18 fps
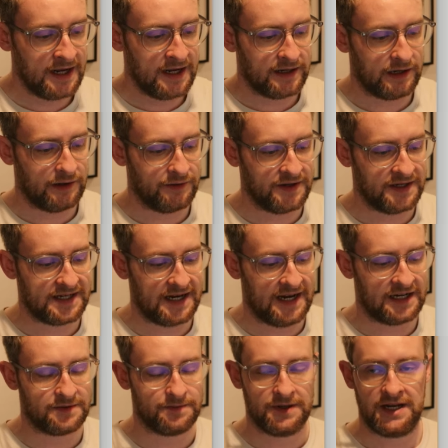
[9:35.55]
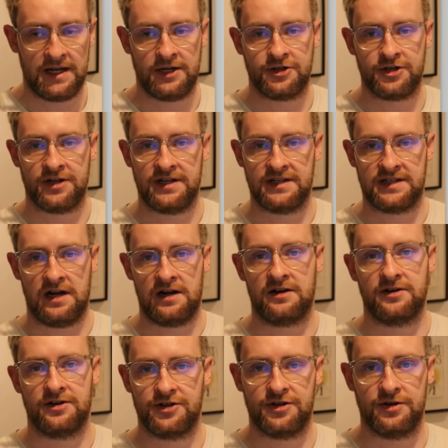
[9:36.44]
Now, this explanation is not
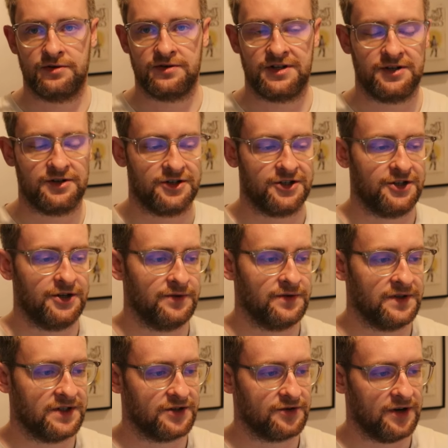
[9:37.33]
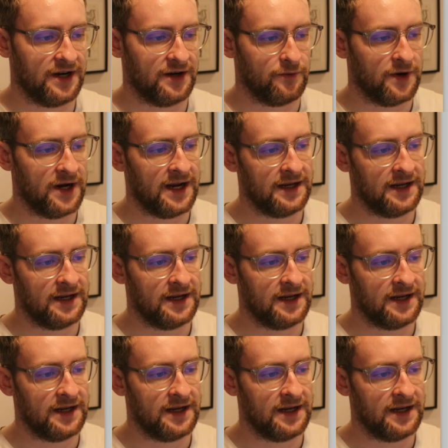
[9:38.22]
going to show to your students straight away.